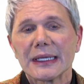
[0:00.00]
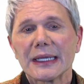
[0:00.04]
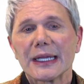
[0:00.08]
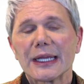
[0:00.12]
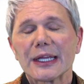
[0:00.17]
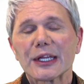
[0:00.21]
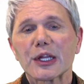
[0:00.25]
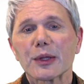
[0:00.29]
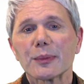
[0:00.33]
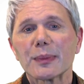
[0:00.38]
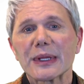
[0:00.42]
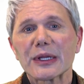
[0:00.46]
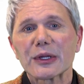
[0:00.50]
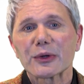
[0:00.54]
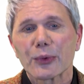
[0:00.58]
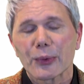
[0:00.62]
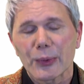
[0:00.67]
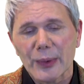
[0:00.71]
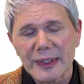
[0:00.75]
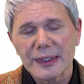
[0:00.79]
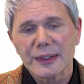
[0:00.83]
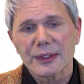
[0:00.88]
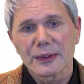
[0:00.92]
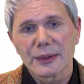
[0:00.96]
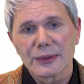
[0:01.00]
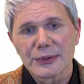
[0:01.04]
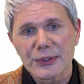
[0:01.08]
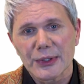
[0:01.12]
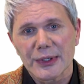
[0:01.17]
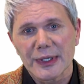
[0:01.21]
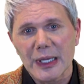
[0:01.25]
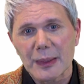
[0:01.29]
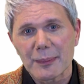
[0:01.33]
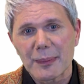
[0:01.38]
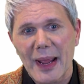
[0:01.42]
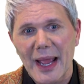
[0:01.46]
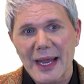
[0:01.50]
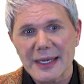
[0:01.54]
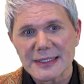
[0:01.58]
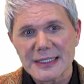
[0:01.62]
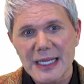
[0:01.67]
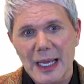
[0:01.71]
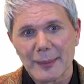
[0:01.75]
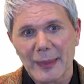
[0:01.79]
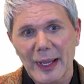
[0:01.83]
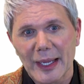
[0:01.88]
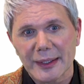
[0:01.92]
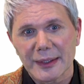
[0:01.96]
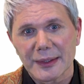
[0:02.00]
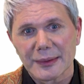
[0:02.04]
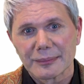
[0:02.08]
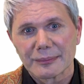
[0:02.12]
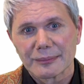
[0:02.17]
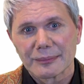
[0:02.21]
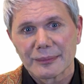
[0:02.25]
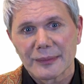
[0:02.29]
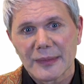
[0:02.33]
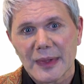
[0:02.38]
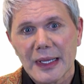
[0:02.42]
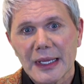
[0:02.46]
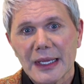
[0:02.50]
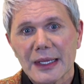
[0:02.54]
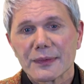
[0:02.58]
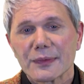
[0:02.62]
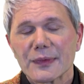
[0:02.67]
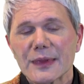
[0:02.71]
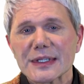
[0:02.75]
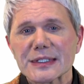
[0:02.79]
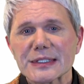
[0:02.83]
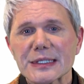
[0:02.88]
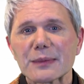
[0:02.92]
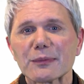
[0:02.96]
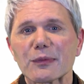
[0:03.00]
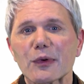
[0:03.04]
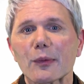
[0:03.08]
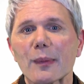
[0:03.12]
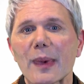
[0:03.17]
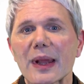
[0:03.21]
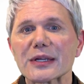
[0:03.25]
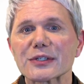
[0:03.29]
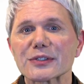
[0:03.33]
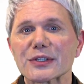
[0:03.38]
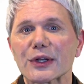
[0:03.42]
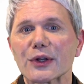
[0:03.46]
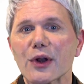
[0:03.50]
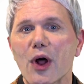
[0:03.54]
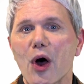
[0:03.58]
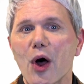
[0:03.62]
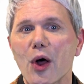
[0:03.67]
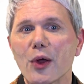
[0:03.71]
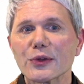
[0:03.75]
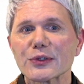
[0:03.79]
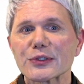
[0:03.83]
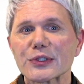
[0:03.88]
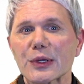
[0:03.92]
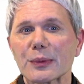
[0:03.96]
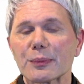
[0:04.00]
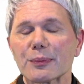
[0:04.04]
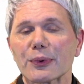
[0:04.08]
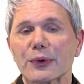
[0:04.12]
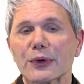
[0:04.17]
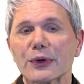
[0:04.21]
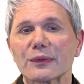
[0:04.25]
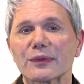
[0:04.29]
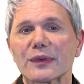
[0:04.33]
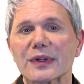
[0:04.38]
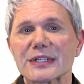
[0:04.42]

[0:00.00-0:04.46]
It could be critical during a pandemic. This information also proved